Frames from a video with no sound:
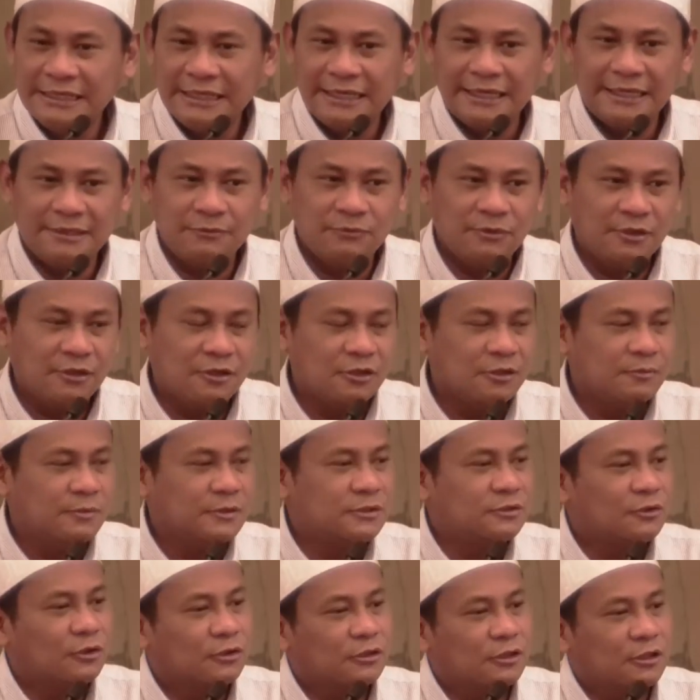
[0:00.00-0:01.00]
And we are going to
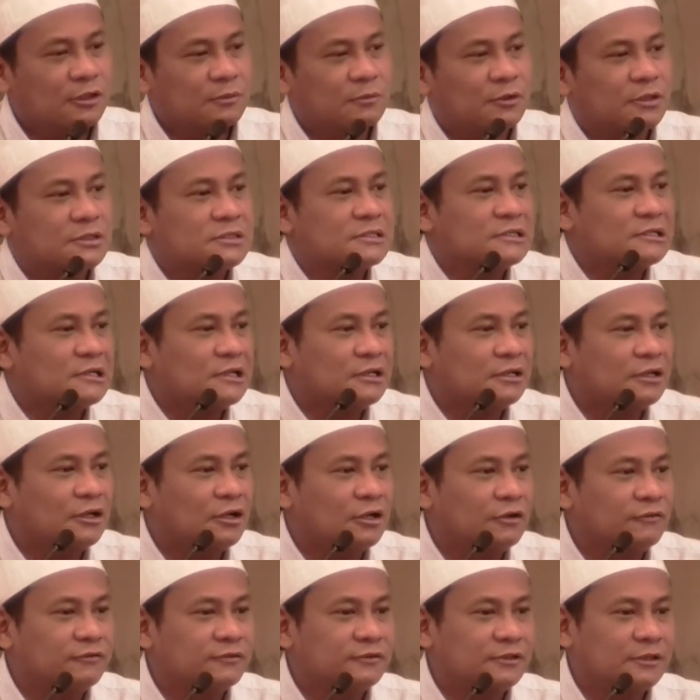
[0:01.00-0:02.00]
be talking about sirah
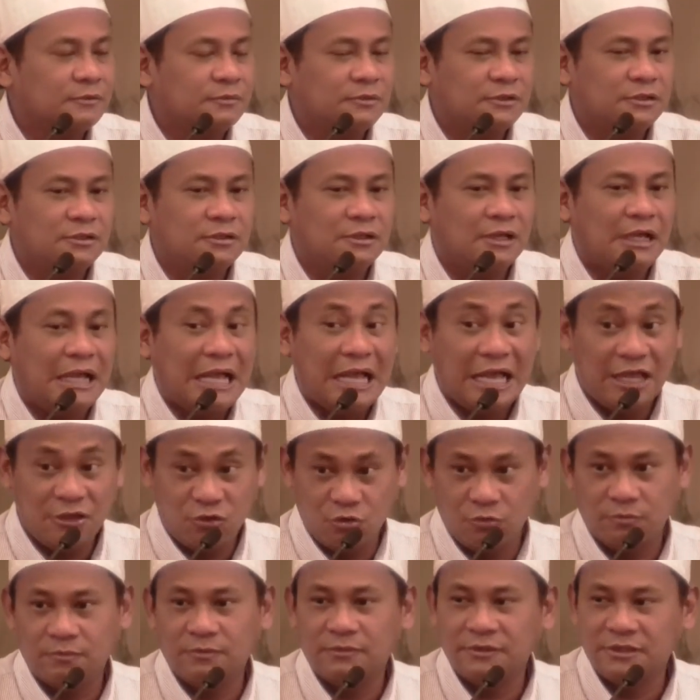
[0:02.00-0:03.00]
of Nabi
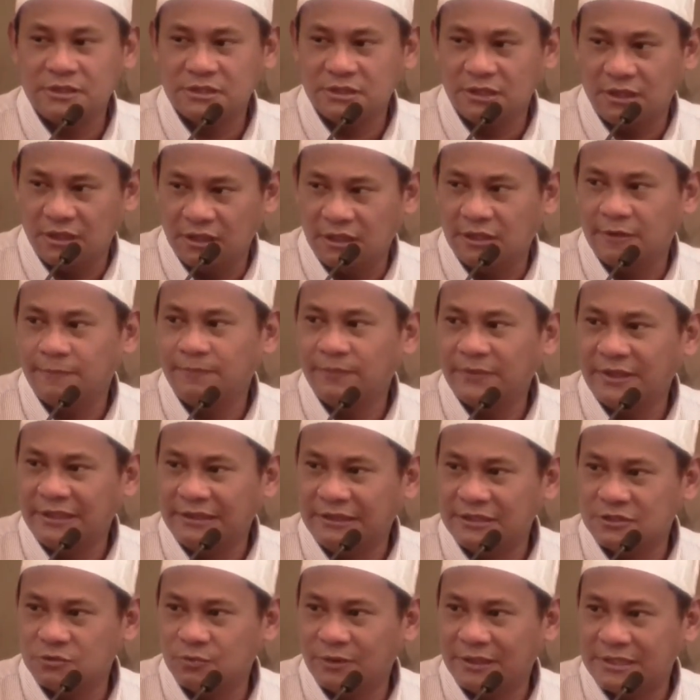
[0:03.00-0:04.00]
Ayyub, inshallah,
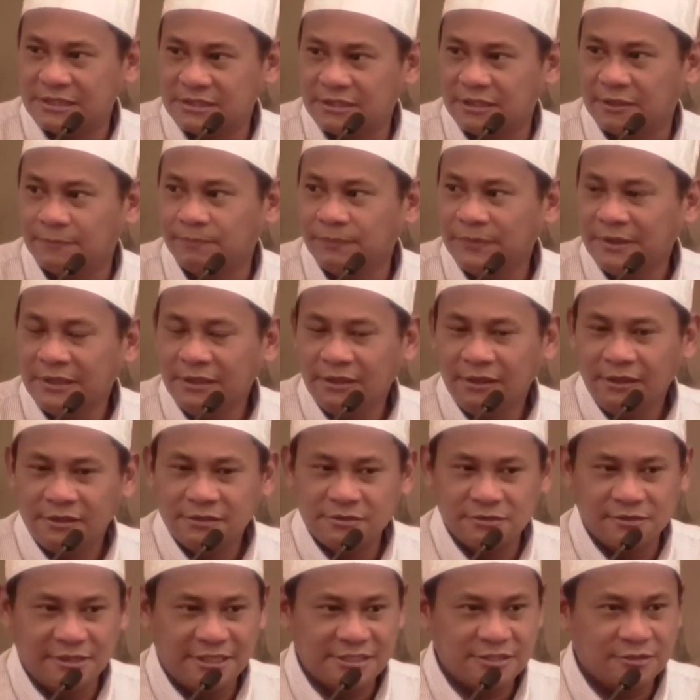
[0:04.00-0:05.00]
in this Wednesday.
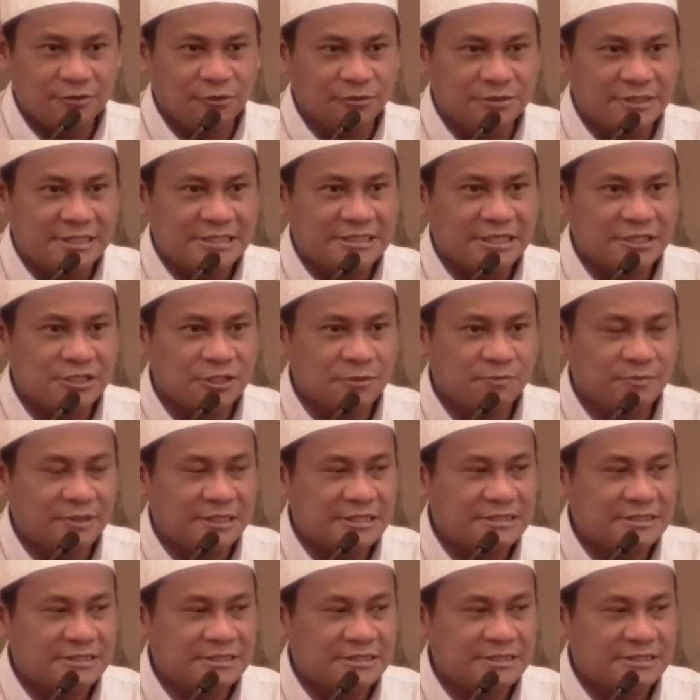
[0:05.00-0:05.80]
So let's close this session by